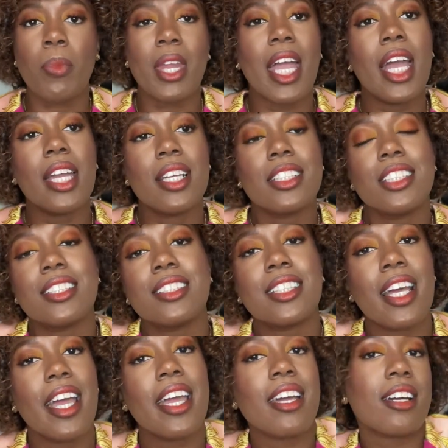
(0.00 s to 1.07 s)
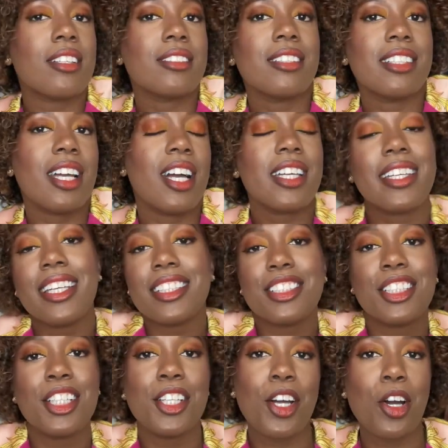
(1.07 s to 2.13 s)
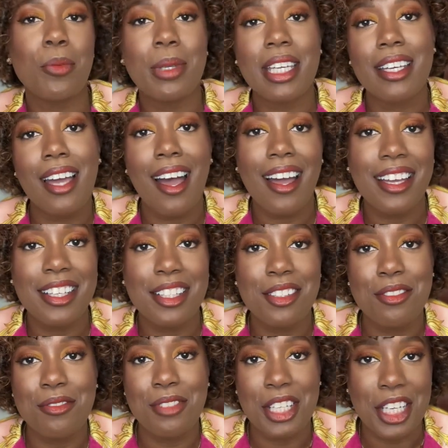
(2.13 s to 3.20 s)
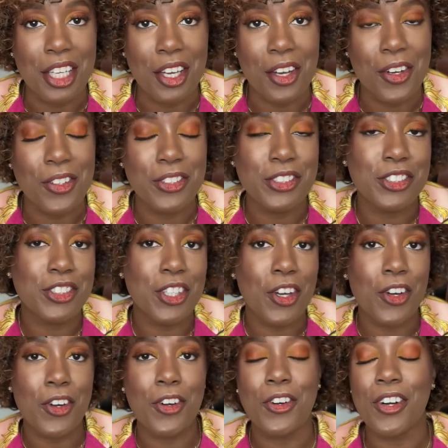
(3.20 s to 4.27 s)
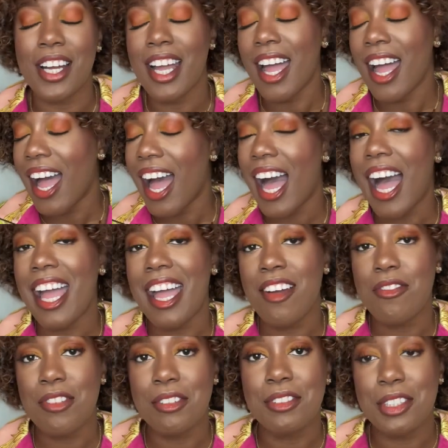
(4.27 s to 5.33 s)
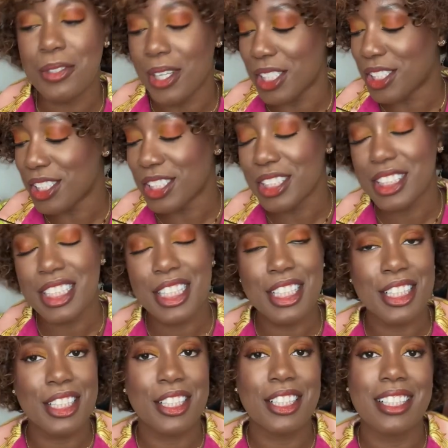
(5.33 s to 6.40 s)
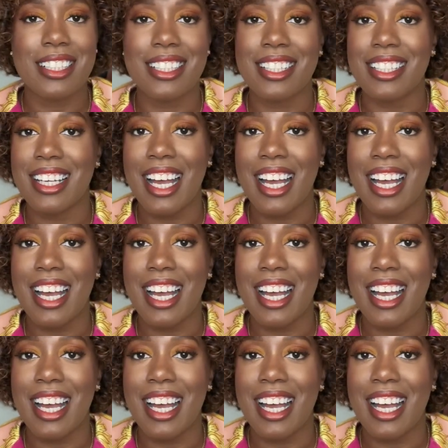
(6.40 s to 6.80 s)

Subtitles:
And I just like a get to know me kind of video. So I have 50 questions here.